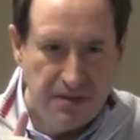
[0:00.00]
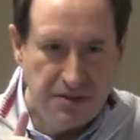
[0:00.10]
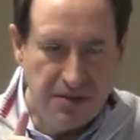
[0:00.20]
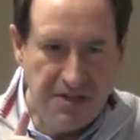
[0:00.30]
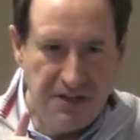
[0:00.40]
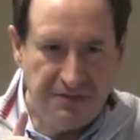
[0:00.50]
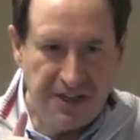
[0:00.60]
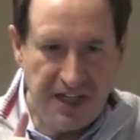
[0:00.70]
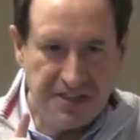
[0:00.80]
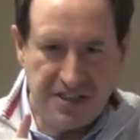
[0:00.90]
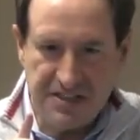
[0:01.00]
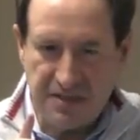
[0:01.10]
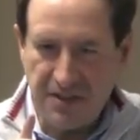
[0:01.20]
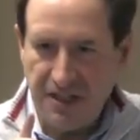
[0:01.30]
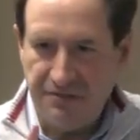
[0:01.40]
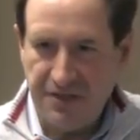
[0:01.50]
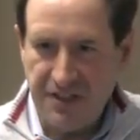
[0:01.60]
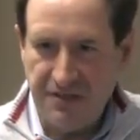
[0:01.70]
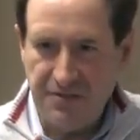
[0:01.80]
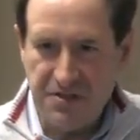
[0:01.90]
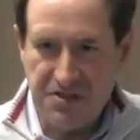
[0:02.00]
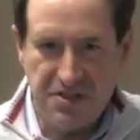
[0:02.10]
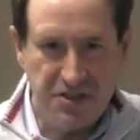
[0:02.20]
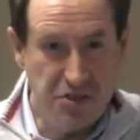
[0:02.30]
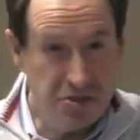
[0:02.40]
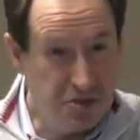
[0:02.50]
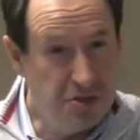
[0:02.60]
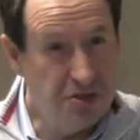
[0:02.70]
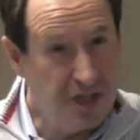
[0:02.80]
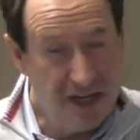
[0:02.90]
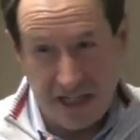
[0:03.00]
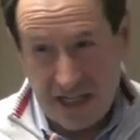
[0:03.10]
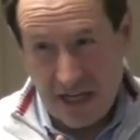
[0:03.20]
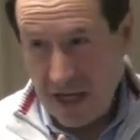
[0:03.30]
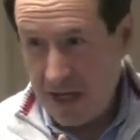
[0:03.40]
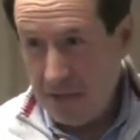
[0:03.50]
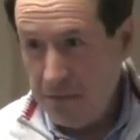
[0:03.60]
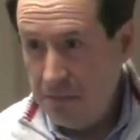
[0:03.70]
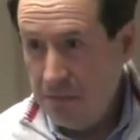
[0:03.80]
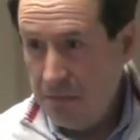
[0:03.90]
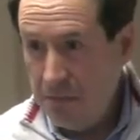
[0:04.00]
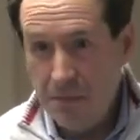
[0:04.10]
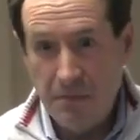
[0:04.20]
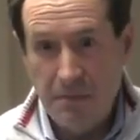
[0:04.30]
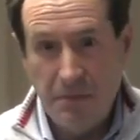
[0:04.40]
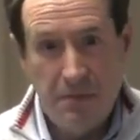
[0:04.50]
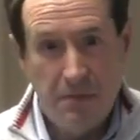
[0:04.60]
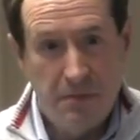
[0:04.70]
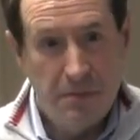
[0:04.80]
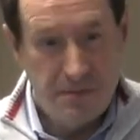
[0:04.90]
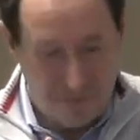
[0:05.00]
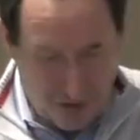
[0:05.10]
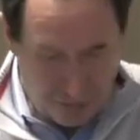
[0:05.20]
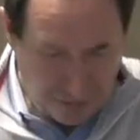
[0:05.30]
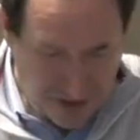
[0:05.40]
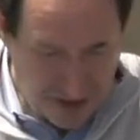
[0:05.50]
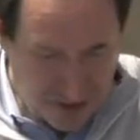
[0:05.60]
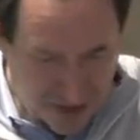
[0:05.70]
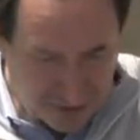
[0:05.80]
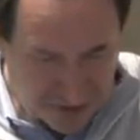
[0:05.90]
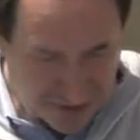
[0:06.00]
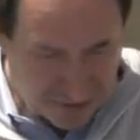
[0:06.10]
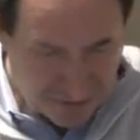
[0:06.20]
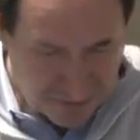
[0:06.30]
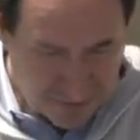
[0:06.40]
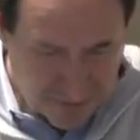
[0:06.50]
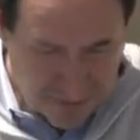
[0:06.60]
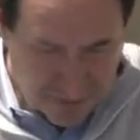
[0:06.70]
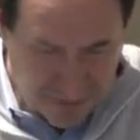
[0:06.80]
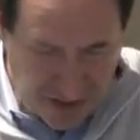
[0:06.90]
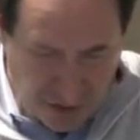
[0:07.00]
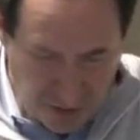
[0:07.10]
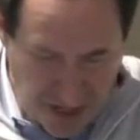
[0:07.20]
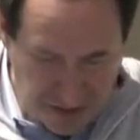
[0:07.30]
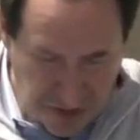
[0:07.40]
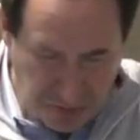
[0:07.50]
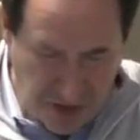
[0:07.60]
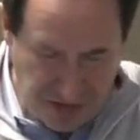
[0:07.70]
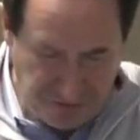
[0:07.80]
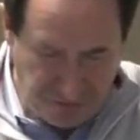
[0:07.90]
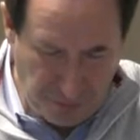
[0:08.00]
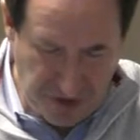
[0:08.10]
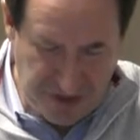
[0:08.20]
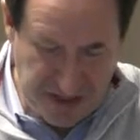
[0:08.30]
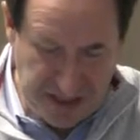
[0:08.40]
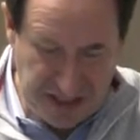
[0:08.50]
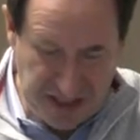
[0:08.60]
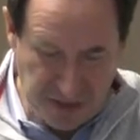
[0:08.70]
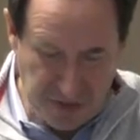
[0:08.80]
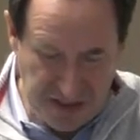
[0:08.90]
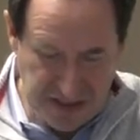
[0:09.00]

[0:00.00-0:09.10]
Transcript: So even if God says, I'm going to forgive your sin, you still got to get on it. Mm-hmm. Don't play around with it. Behold, I was brought forth in iniquity.